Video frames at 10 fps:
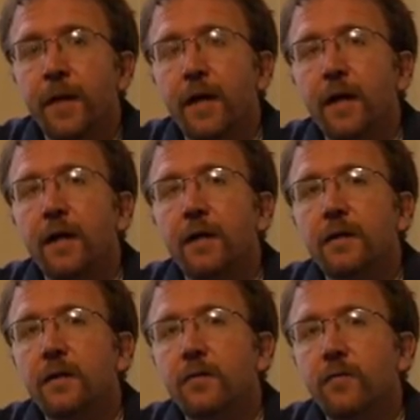and
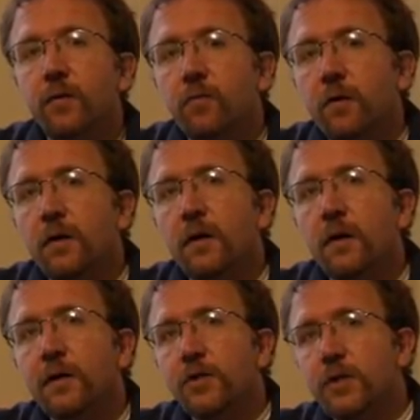if you want
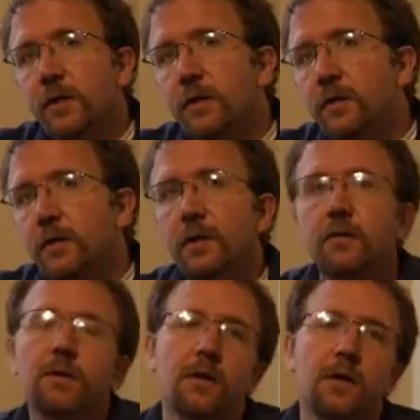a sheet to
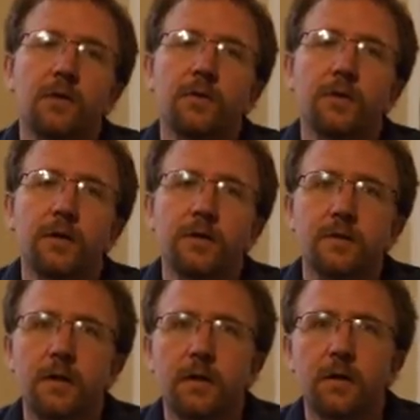go along with this
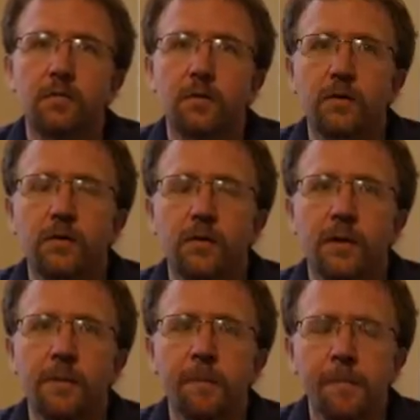
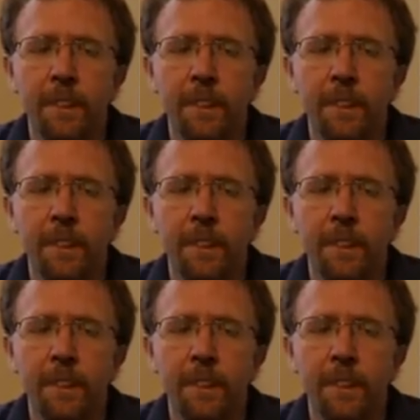recording,